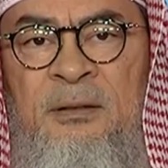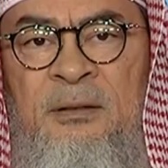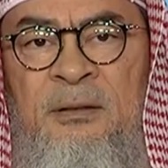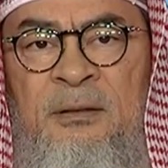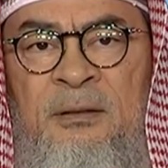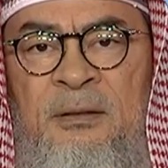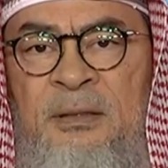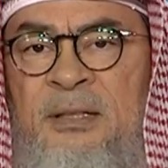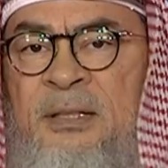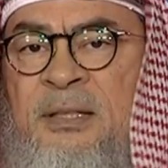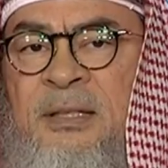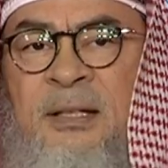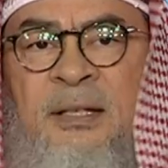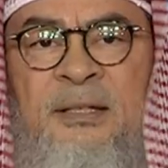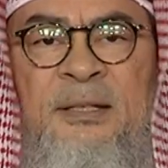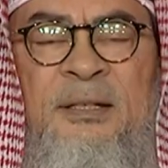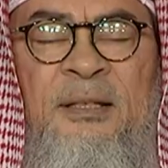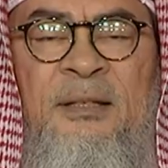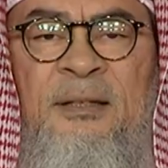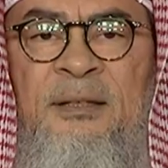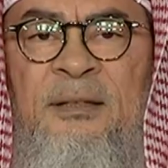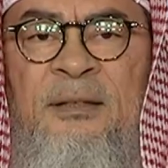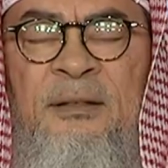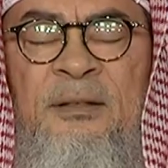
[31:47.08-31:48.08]
This
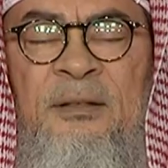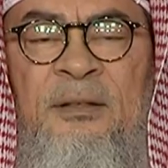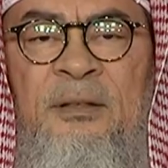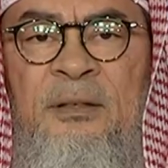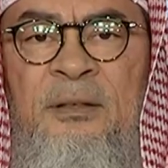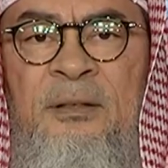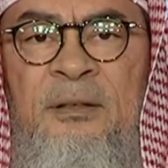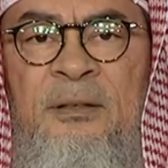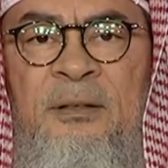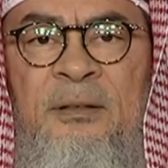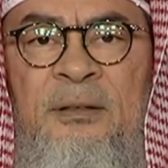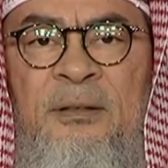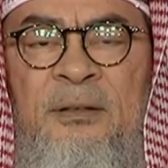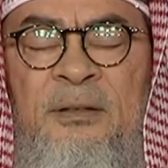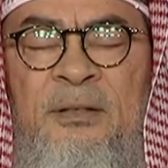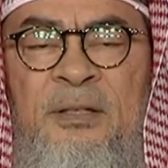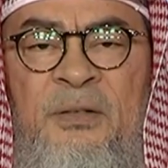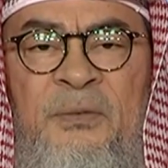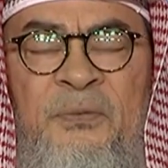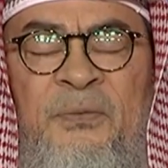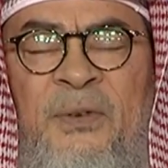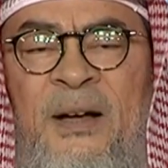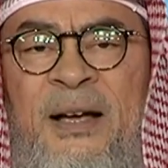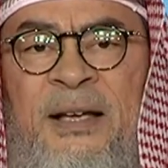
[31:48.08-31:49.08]
doesn't
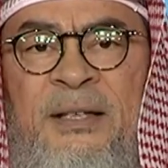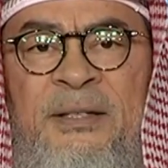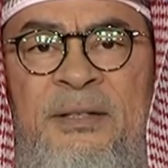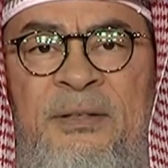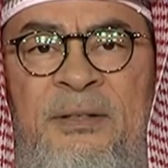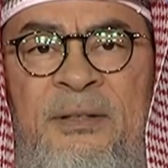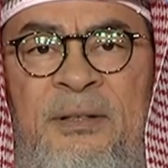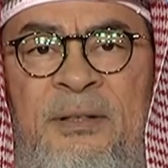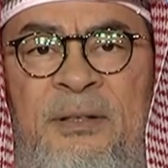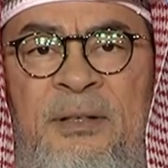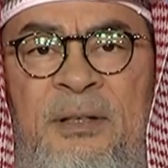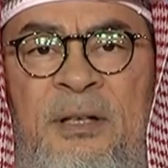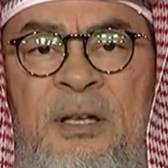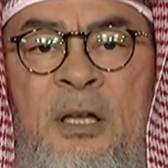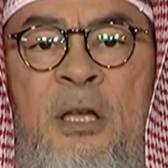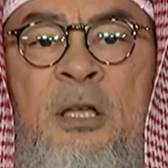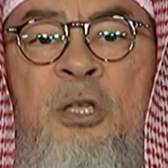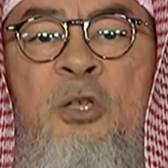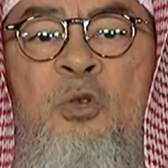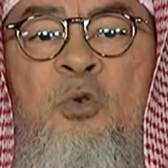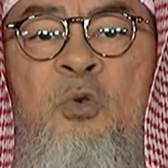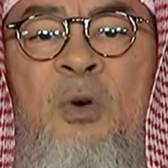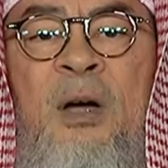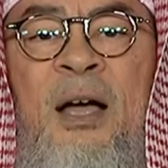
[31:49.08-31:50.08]
suffice.
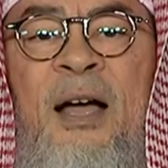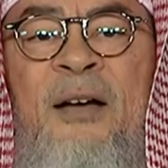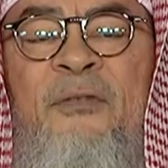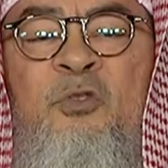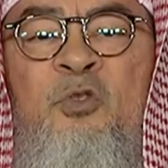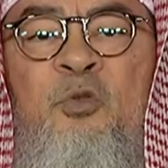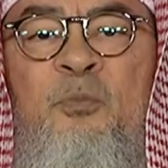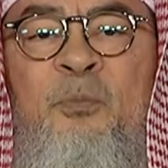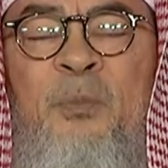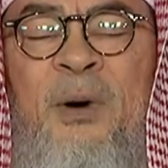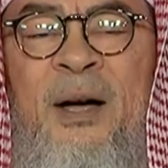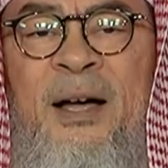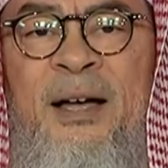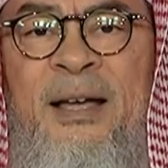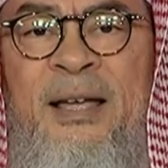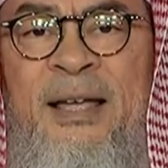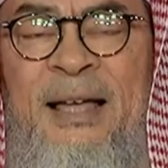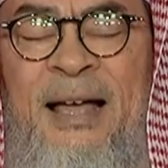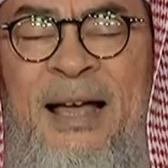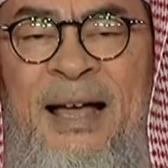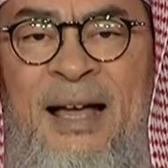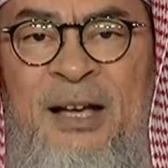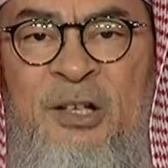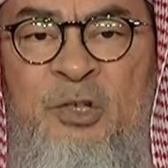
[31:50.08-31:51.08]
You have to buy
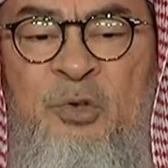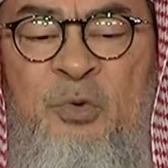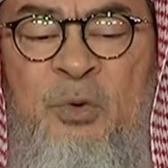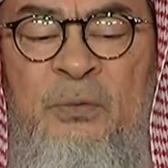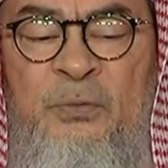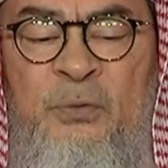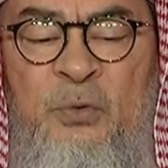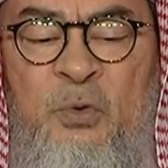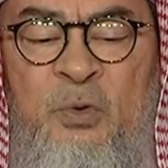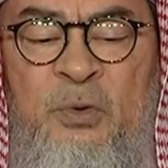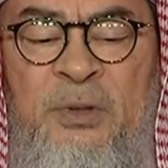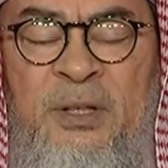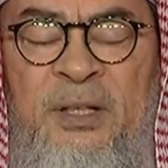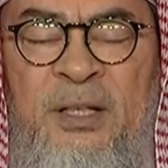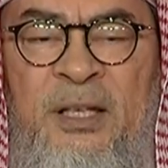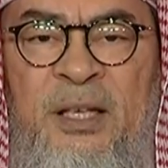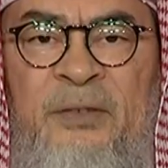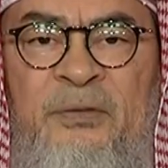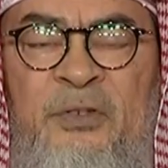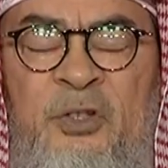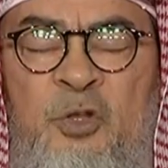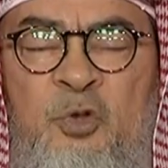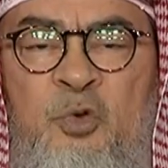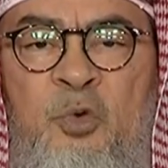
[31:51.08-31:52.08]
actual food and
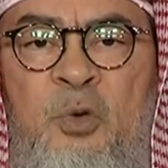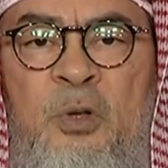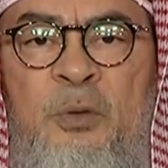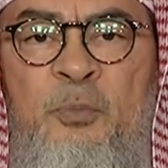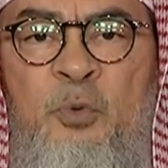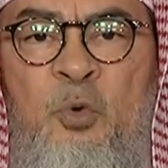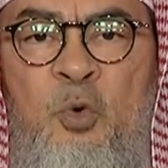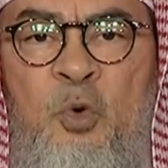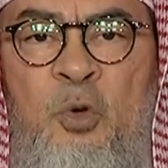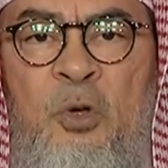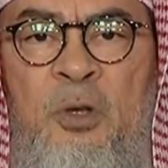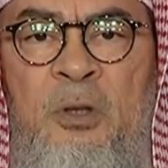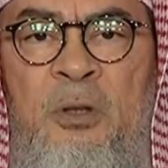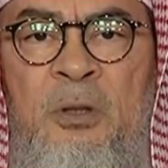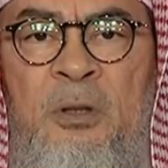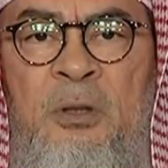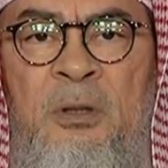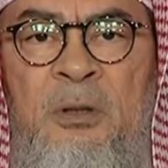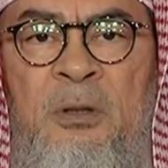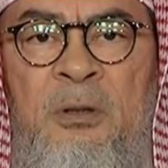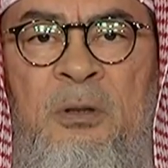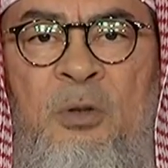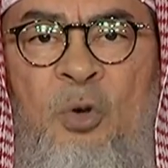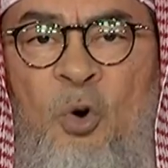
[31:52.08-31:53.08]
give it to the poor.
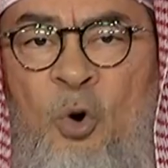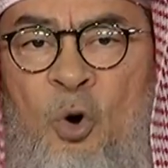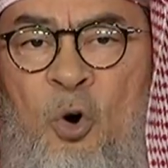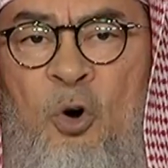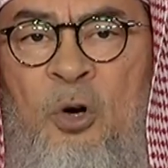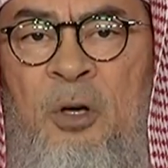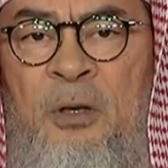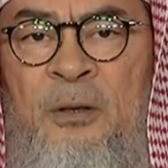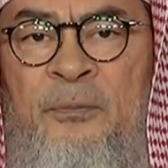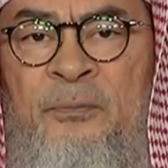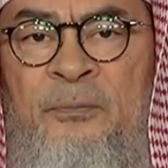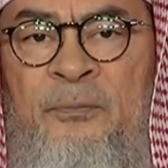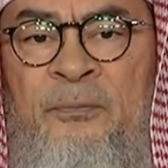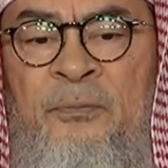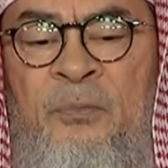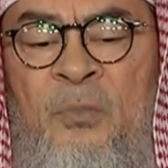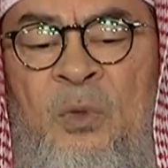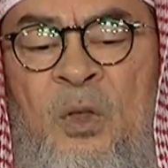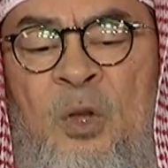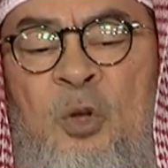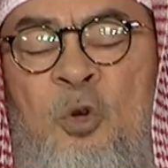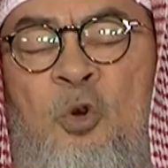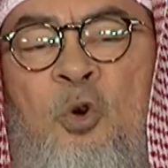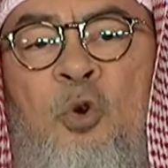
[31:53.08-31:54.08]
Or
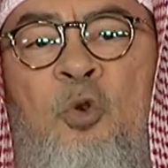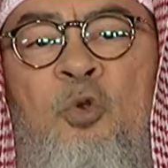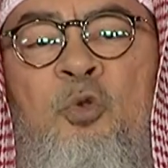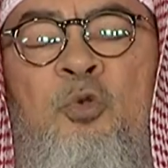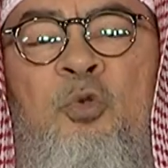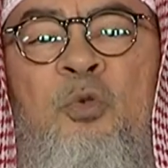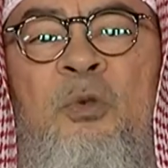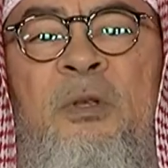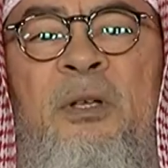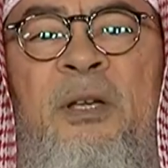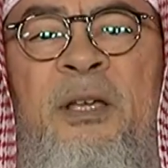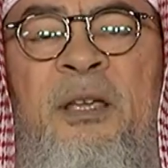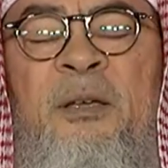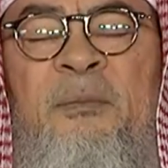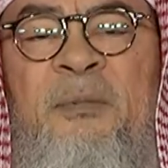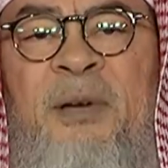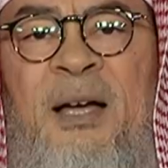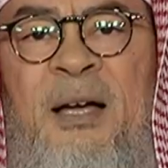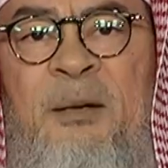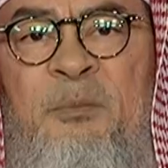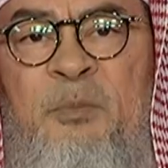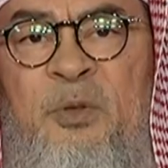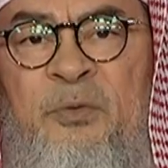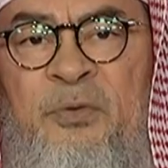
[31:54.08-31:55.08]
go to the
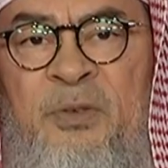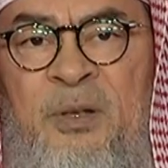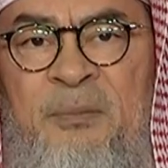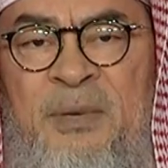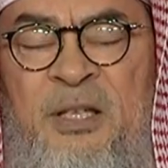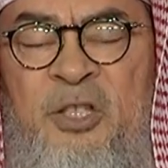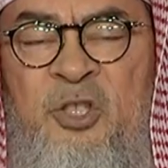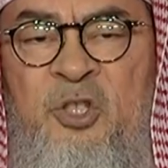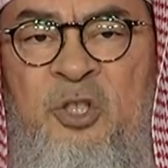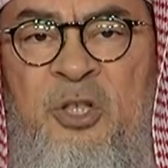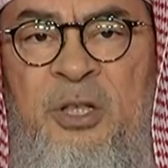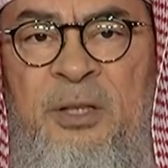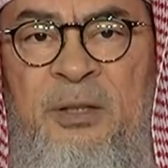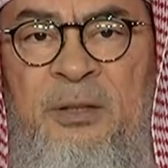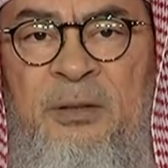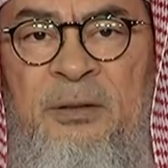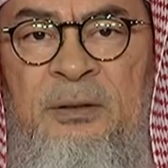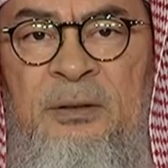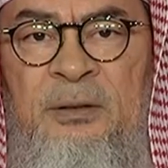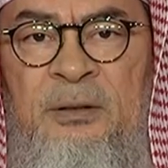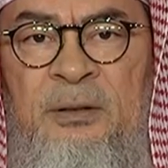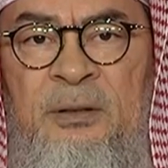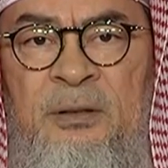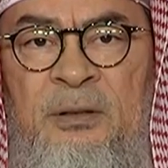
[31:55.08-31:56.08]
imam of the masjid
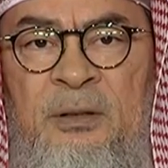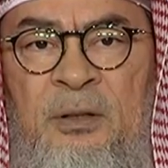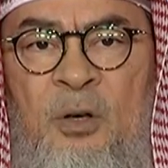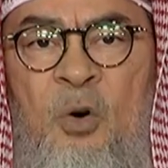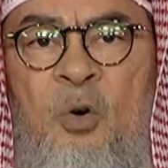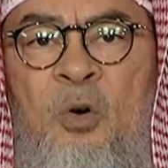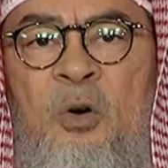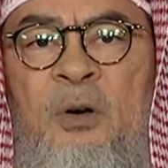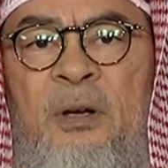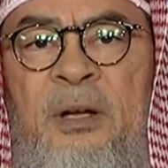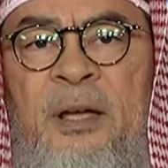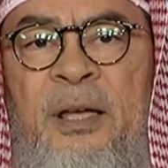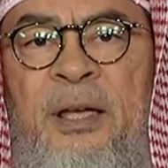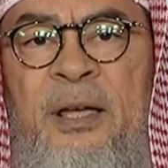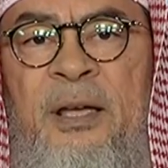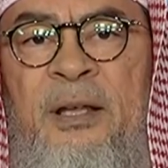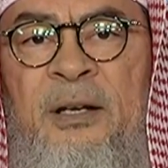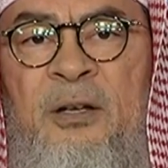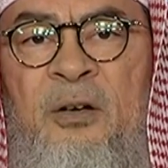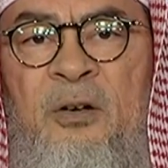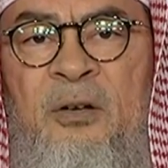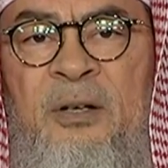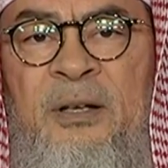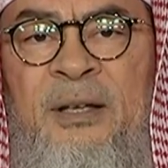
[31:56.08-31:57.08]
or an
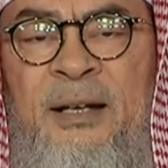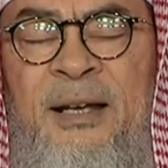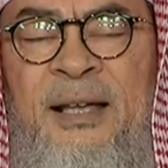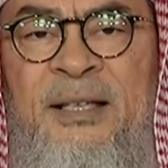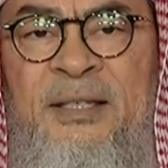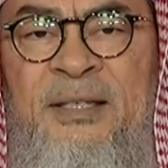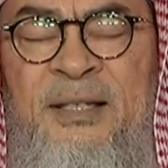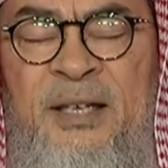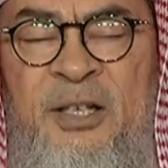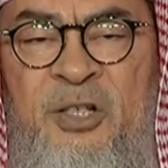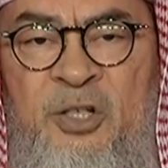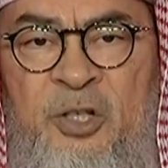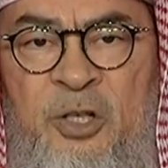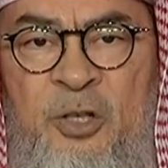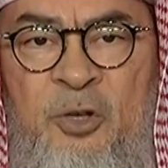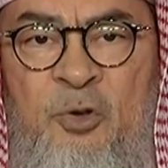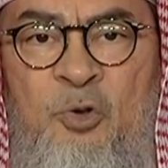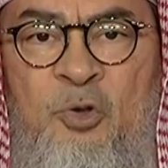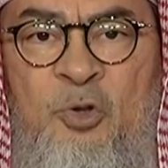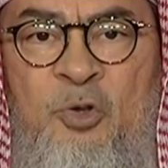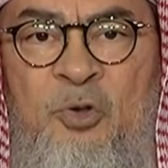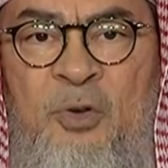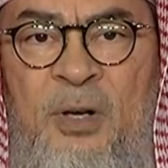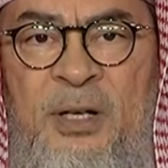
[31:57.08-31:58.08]
organization you
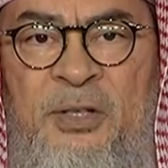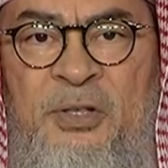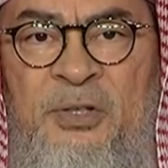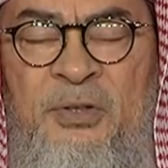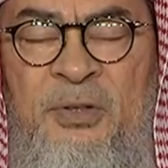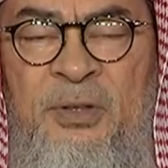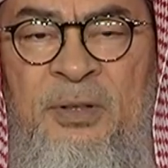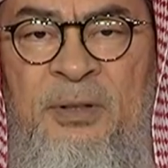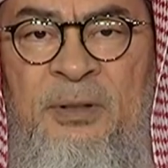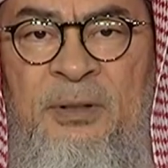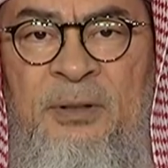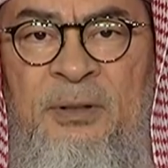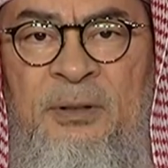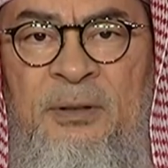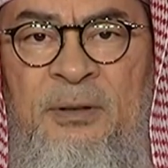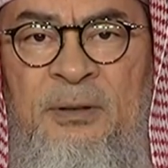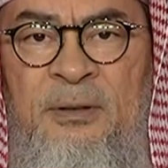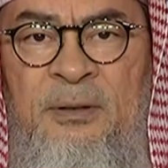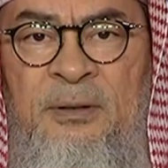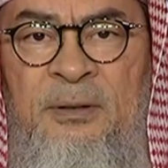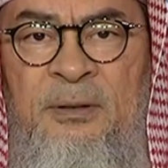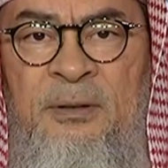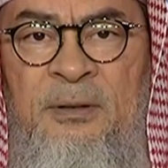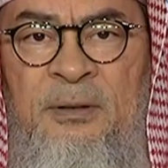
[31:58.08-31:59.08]
trust
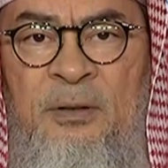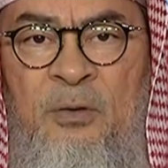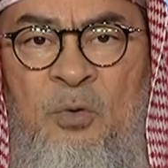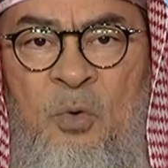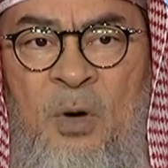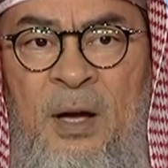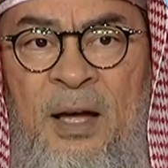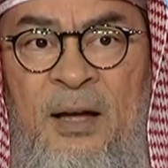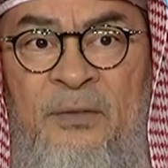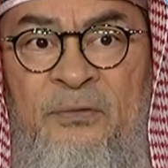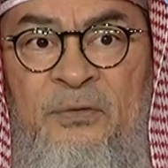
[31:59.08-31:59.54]
who have